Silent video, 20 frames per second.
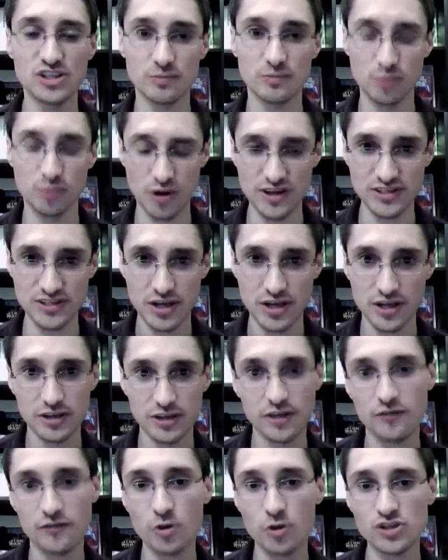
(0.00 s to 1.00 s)
in print,
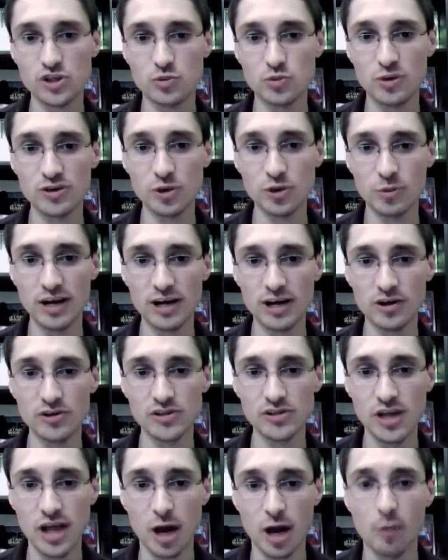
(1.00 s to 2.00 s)
the Force is with the
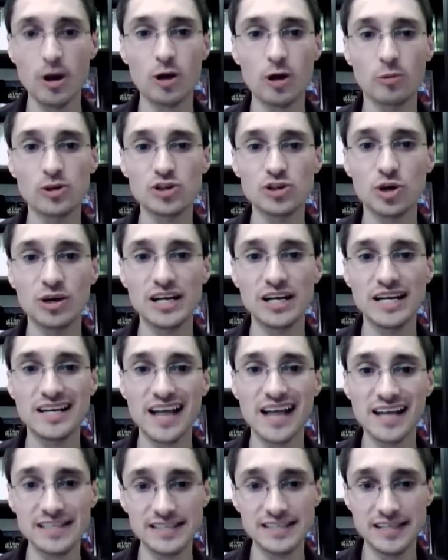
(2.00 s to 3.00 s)
readers, and we are returning to
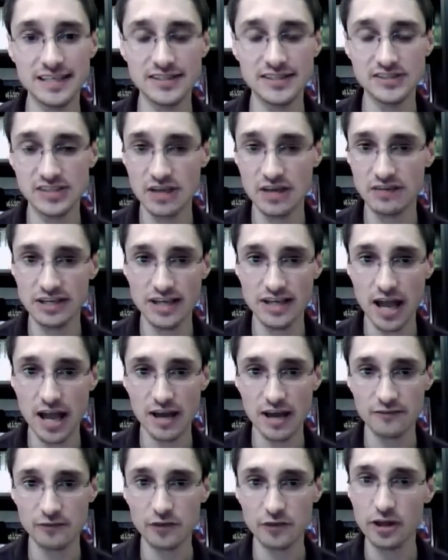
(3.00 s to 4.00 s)

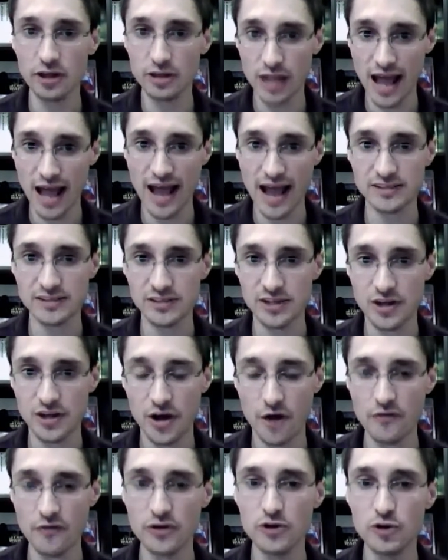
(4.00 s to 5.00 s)
1979 for the last
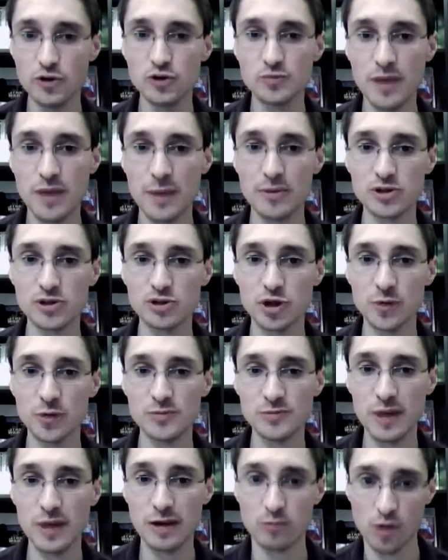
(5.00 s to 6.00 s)
of the newspaper strips
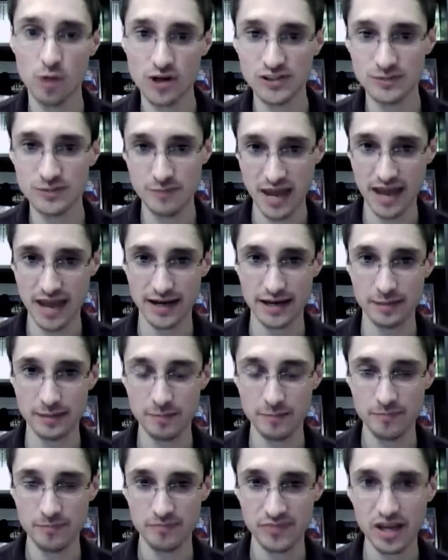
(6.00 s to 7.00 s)
by Russ Manning.
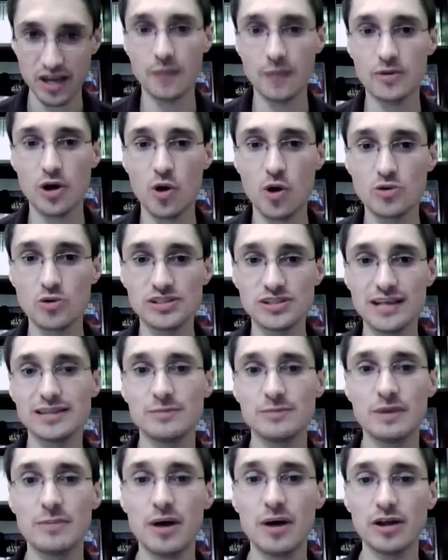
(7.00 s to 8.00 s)
I'm your host,
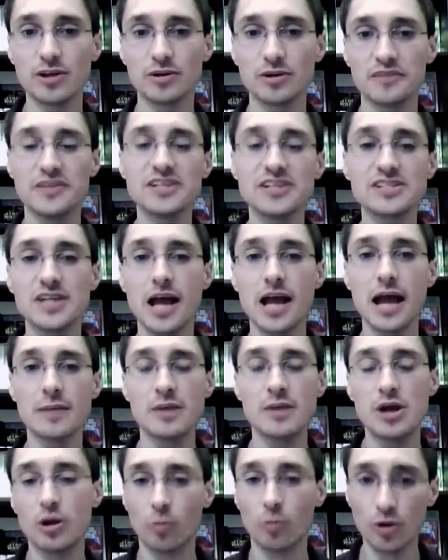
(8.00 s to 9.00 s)
Nathan P. Butler, and this time,
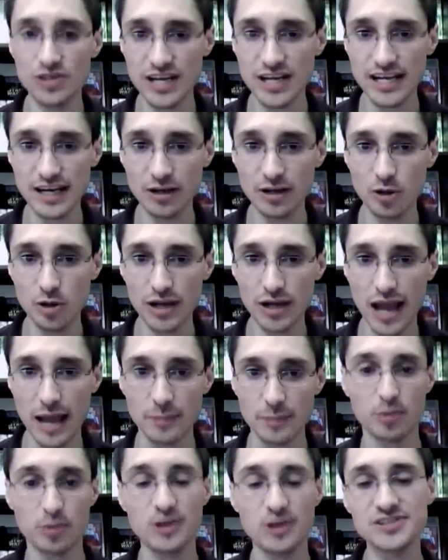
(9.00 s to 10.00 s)
we're taking a look
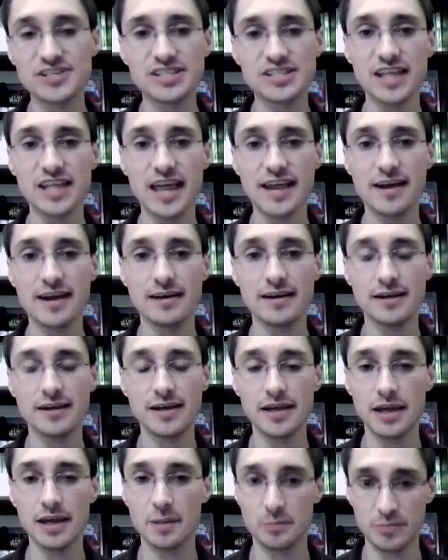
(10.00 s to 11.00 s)
at Princess Leia,
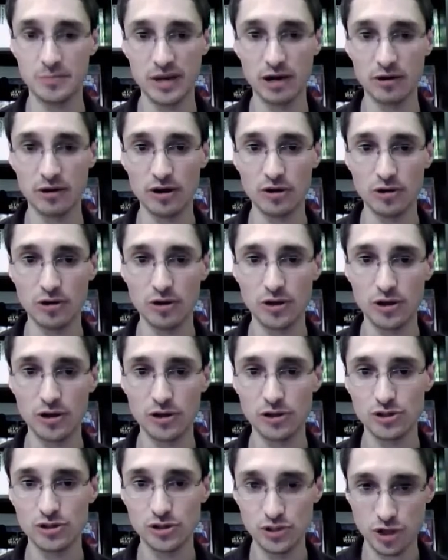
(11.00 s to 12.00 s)
Imperial
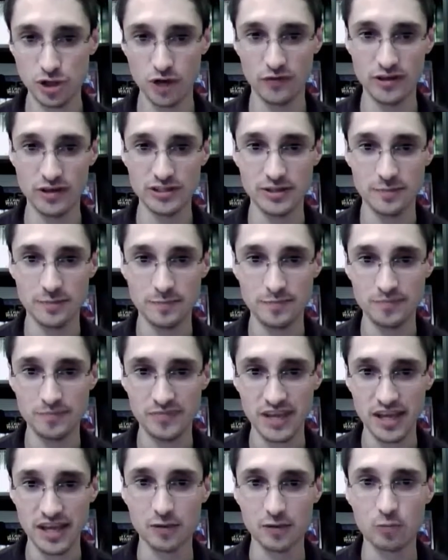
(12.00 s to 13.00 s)
Servant.
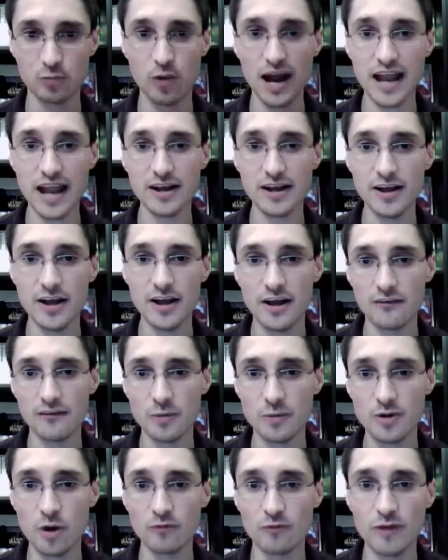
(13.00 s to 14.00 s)
It ran
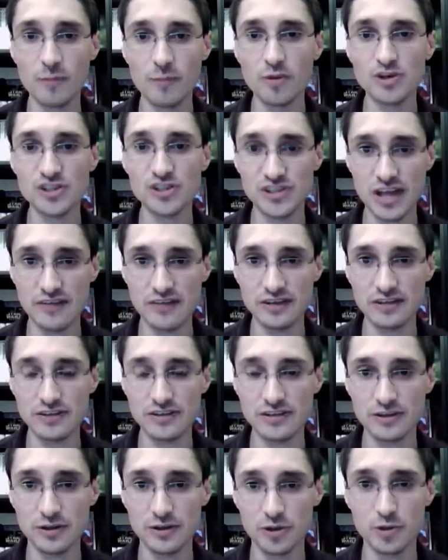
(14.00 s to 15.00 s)
from November
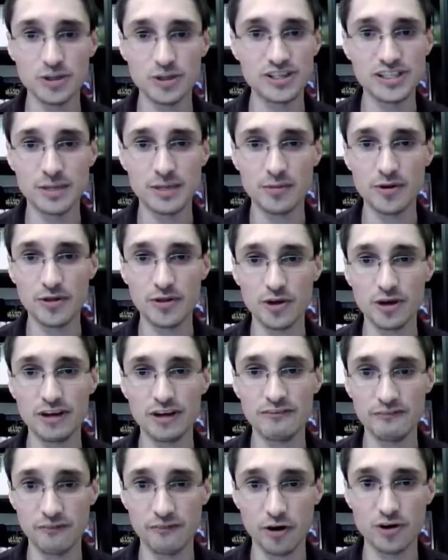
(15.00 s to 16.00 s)
7th through December
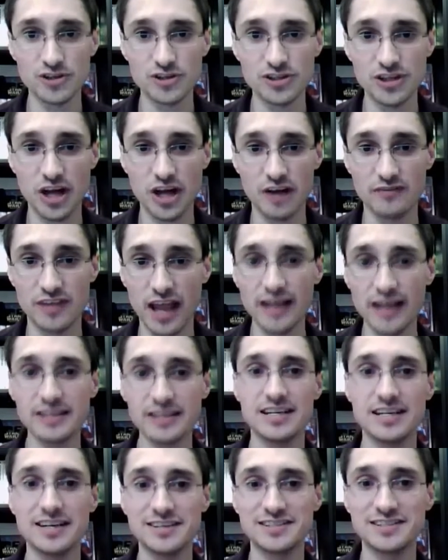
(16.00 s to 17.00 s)
31st of
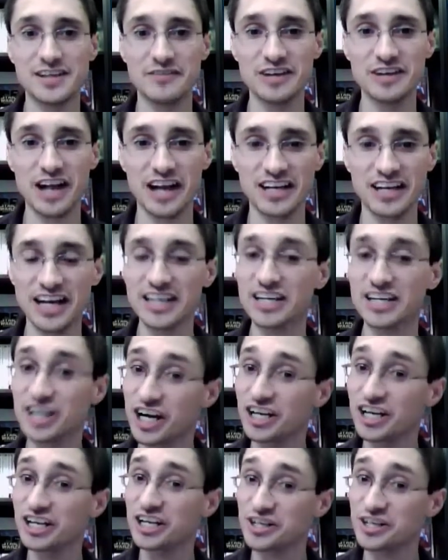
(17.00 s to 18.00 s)
1979, kind of
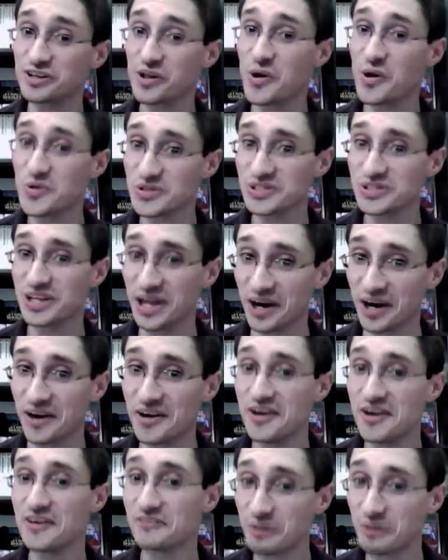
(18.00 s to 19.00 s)
cutting it close there
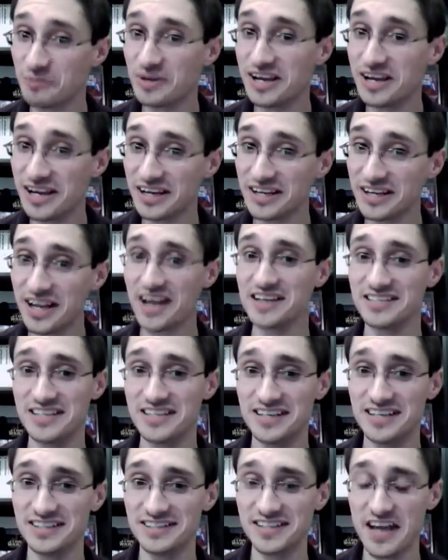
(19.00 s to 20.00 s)
for being in
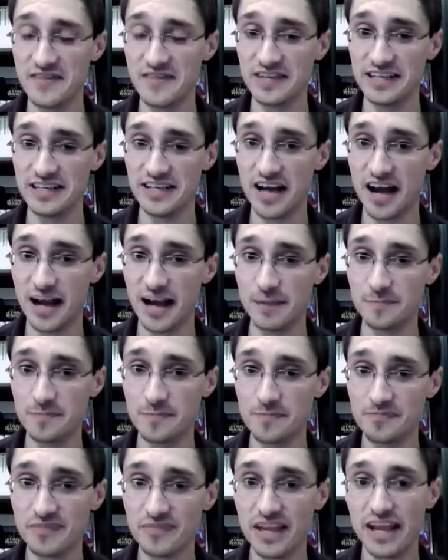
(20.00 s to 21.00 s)
1979.
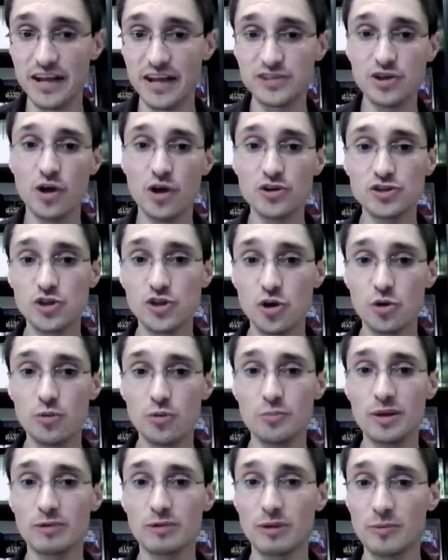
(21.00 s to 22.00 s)
It's also
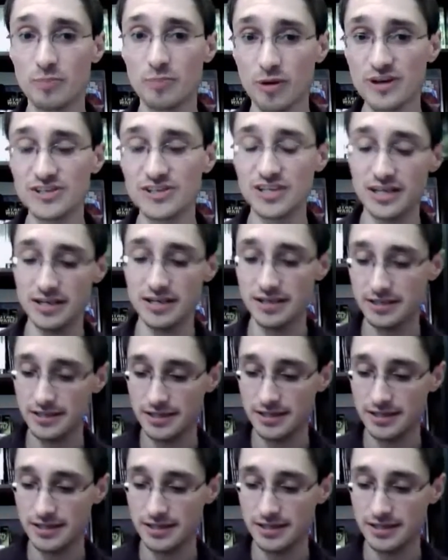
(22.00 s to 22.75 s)
been reprinted